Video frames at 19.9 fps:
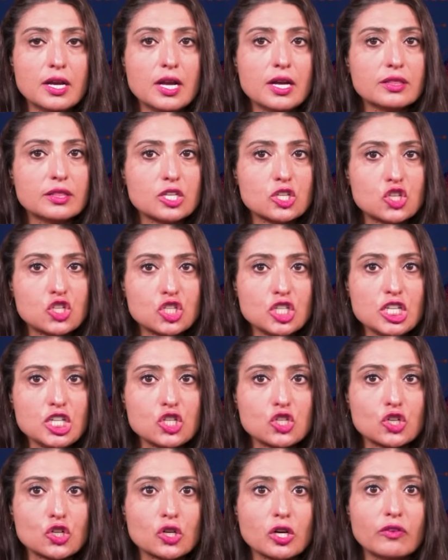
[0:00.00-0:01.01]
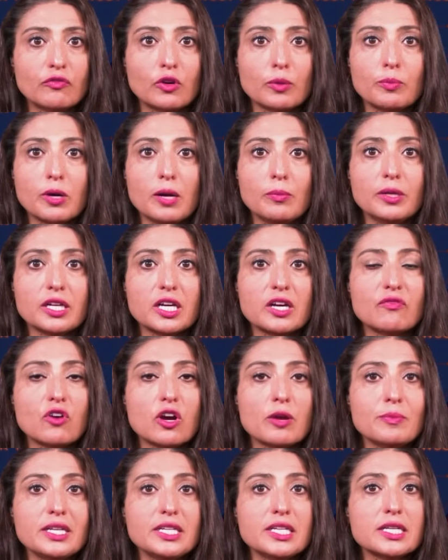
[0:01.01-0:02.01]
the seizure of Republic of
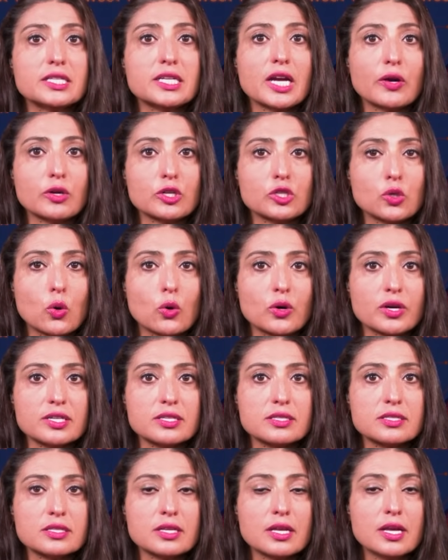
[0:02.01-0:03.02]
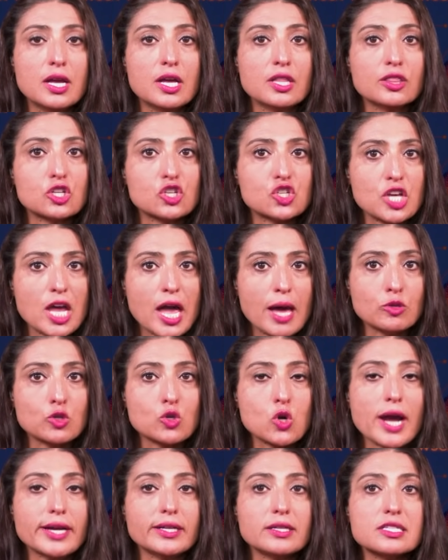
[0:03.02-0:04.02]
Armenia territories, the sham
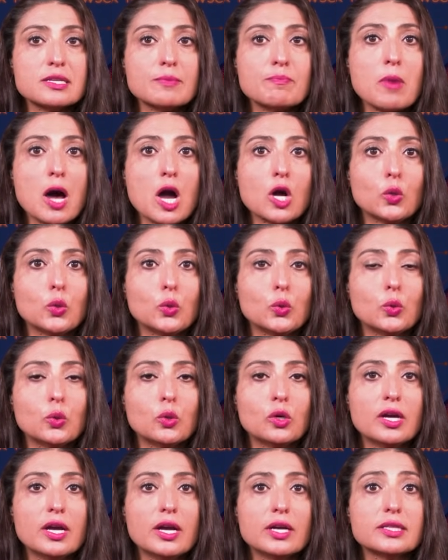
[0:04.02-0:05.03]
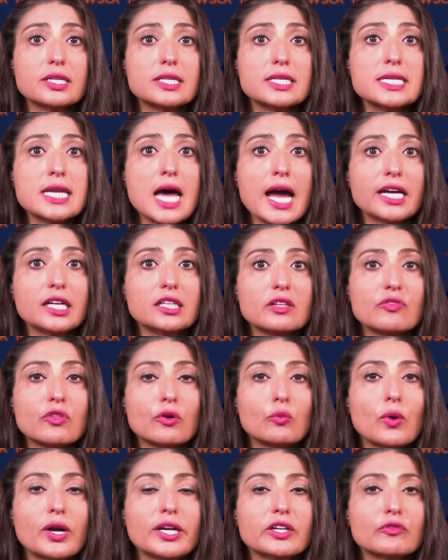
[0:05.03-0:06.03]
trials in Baku, the denial of the
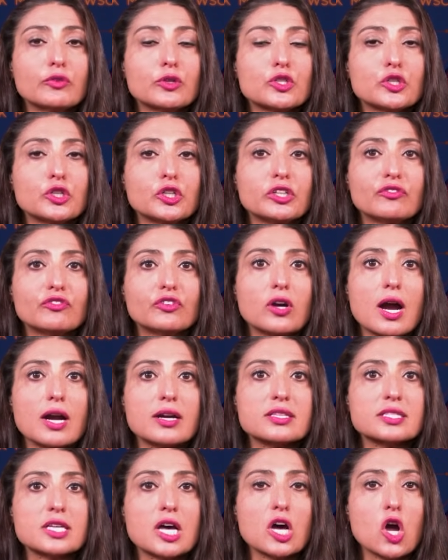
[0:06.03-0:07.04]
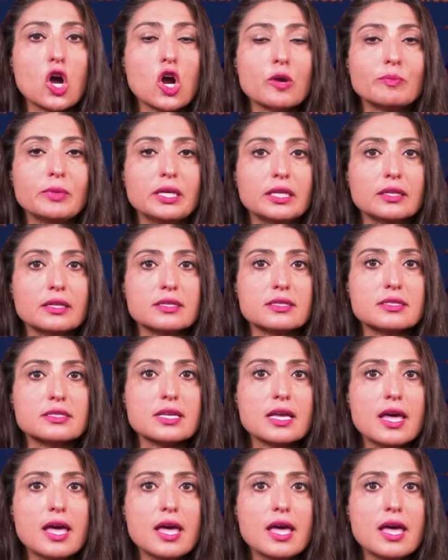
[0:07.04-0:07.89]
right of return for Artsakh Armenians,